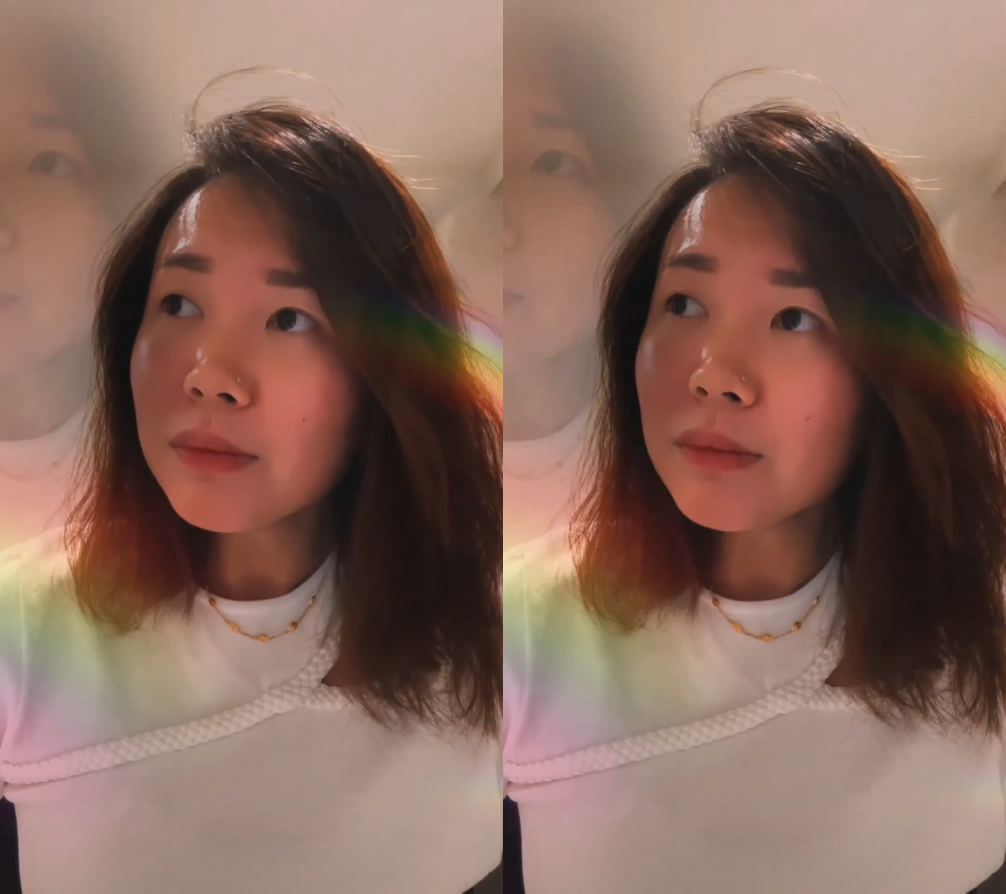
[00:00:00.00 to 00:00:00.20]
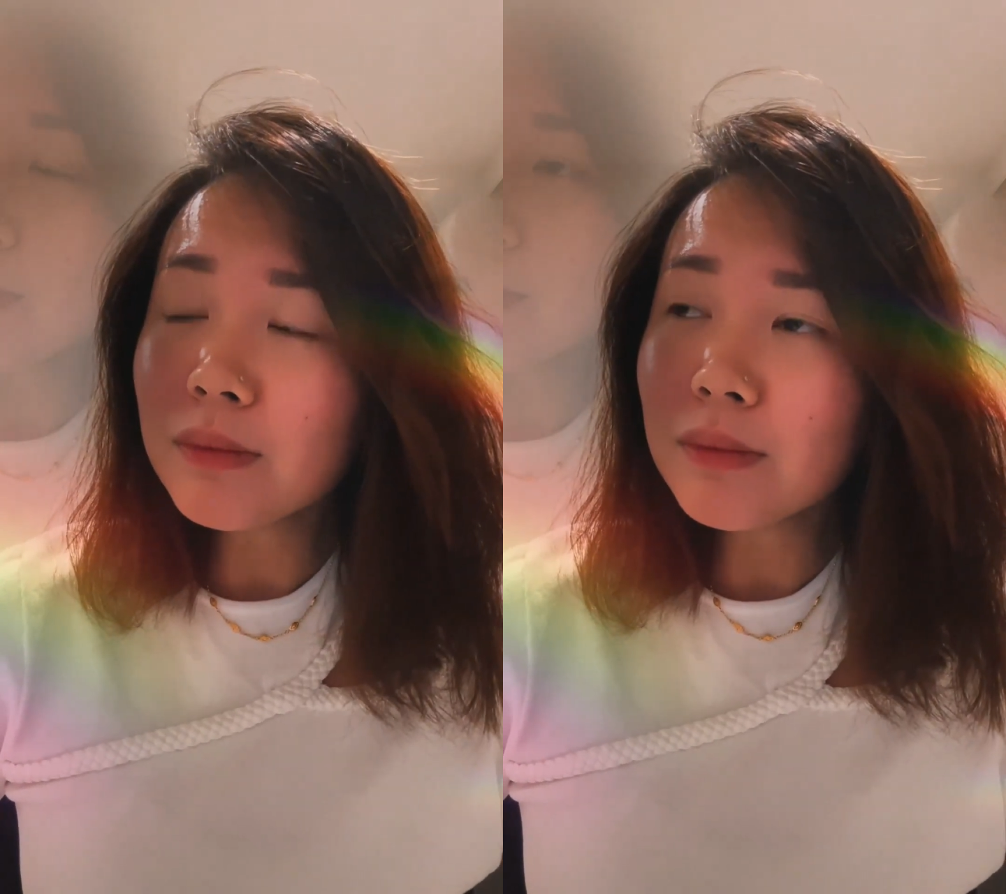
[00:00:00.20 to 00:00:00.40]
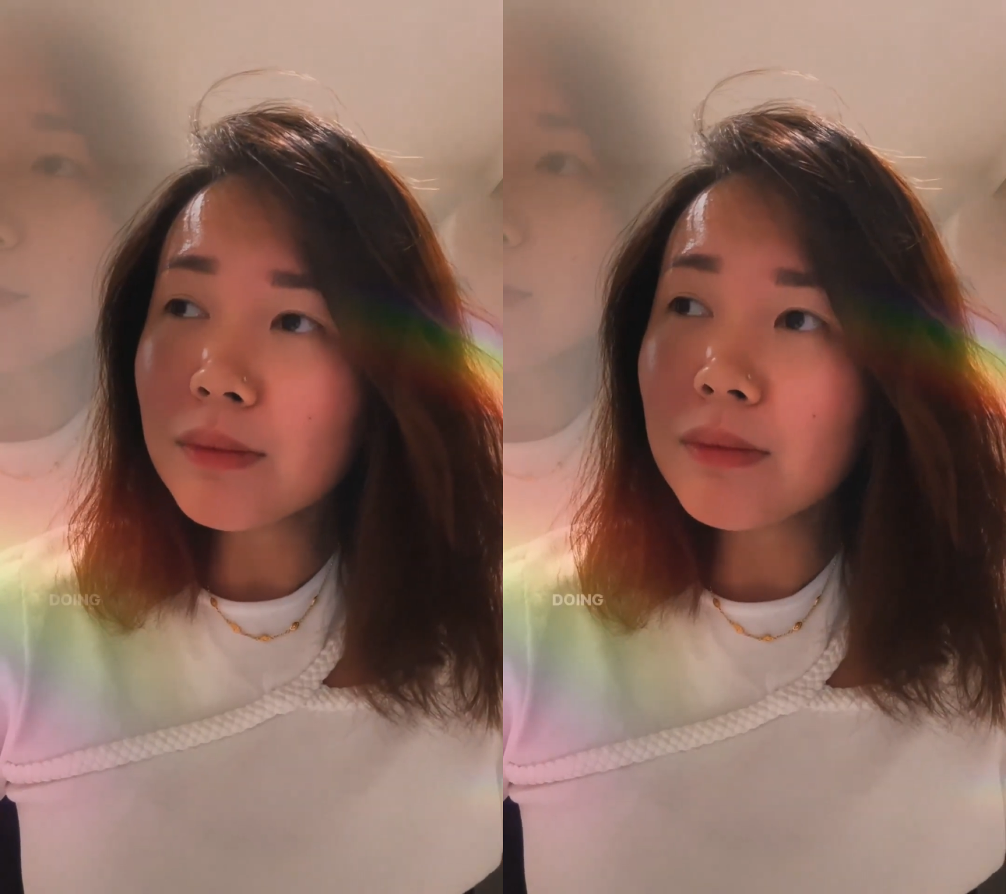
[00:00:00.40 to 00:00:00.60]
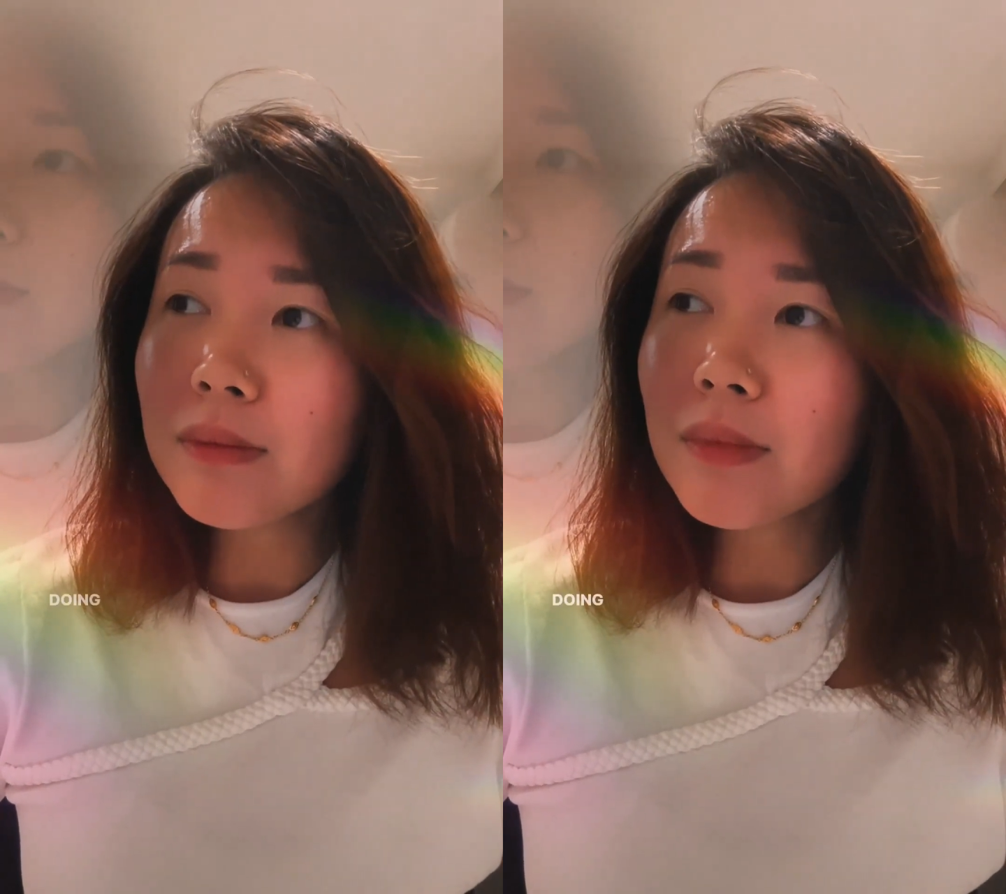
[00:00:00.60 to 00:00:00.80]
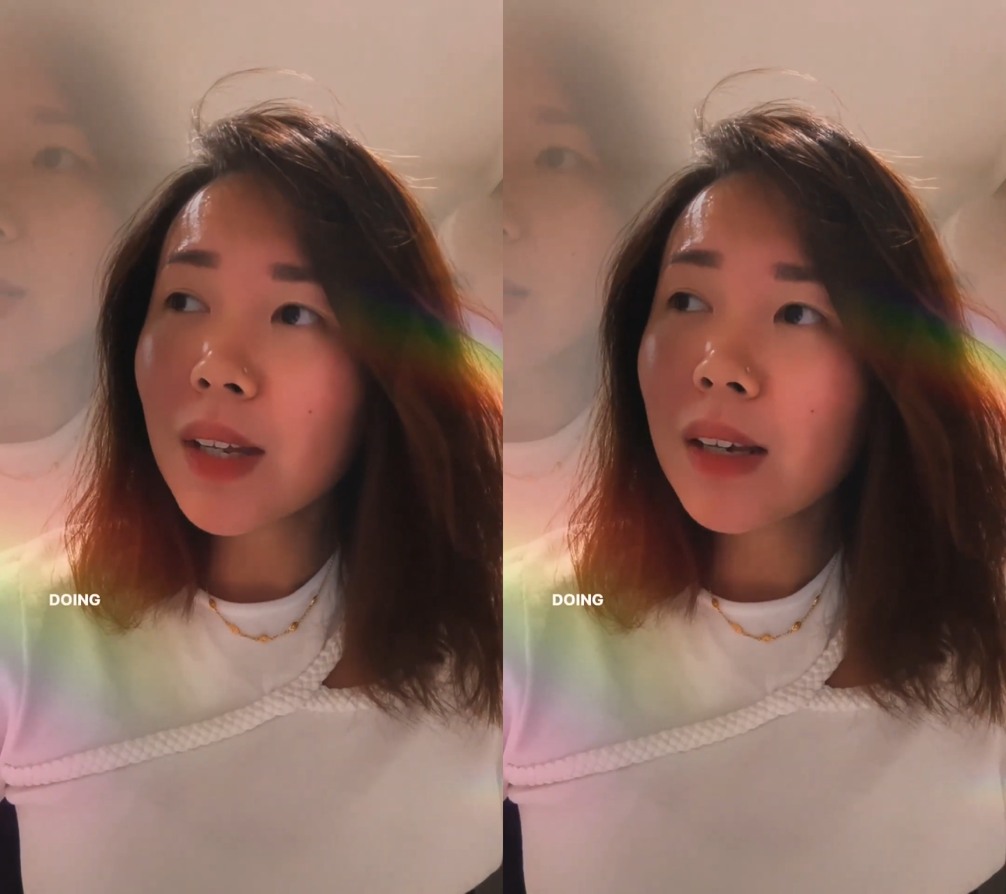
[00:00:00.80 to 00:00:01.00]

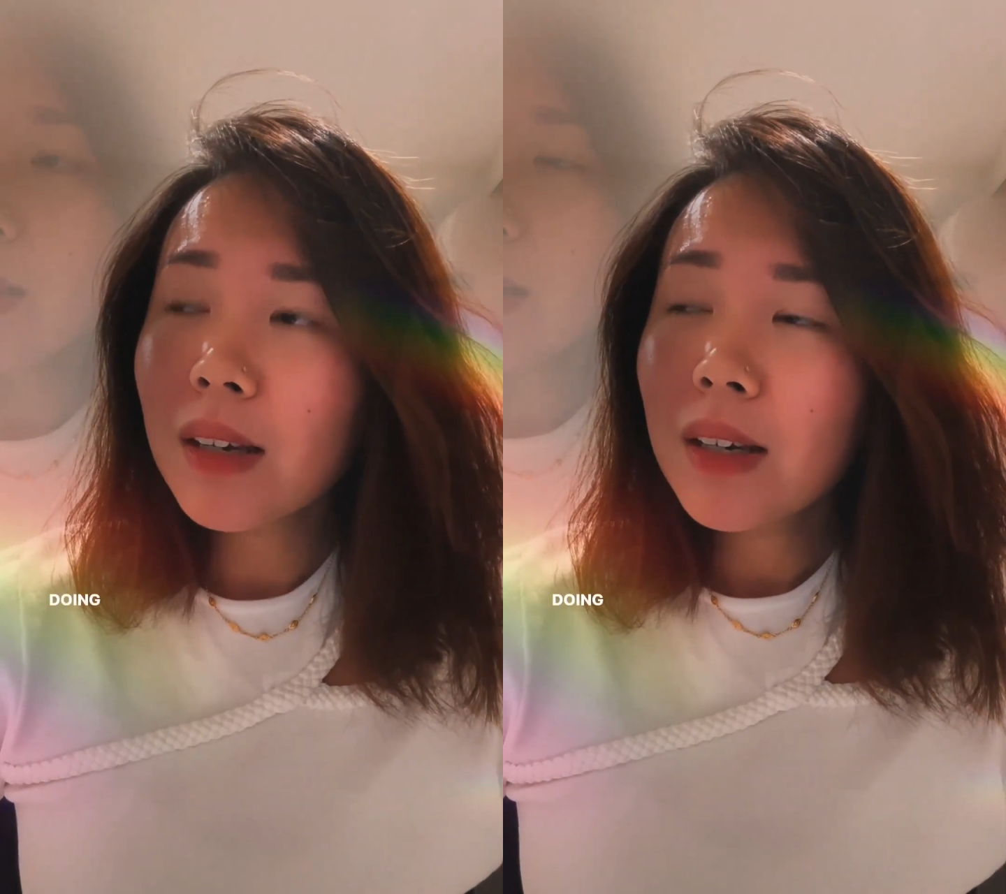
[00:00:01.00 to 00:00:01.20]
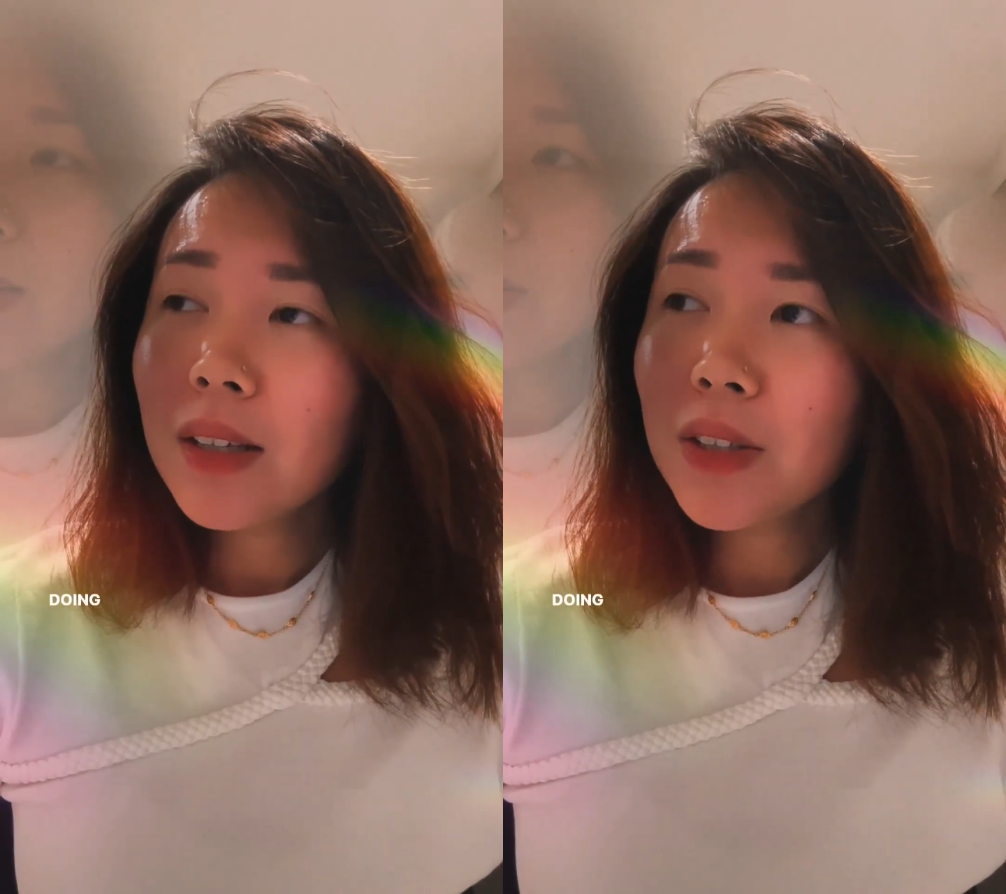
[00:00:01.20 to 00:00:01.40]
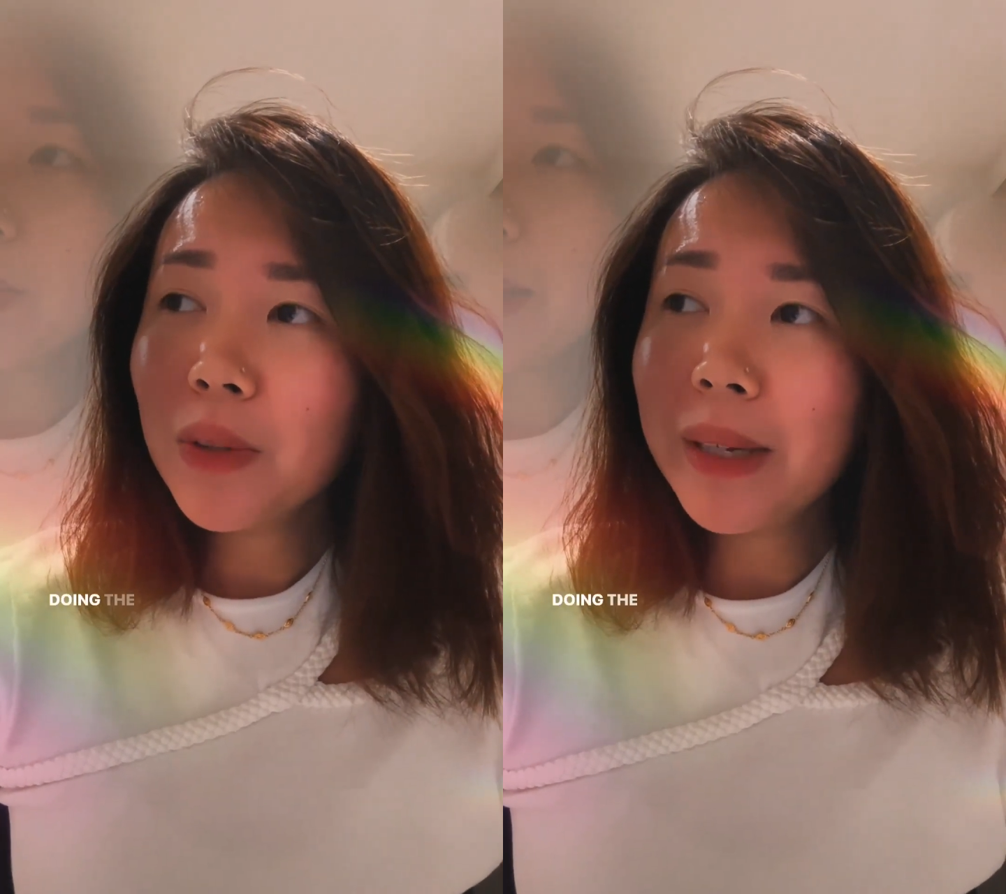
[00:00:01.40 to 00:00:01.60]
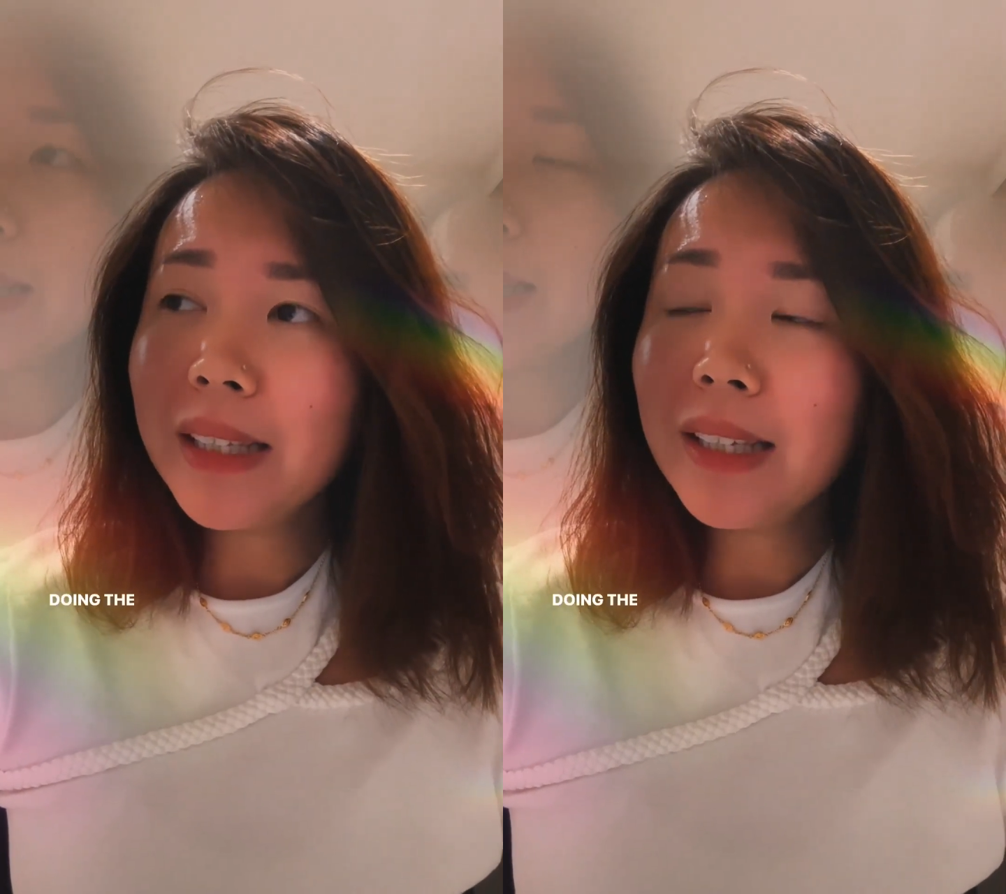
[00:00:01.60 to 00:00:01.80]
Mm, doing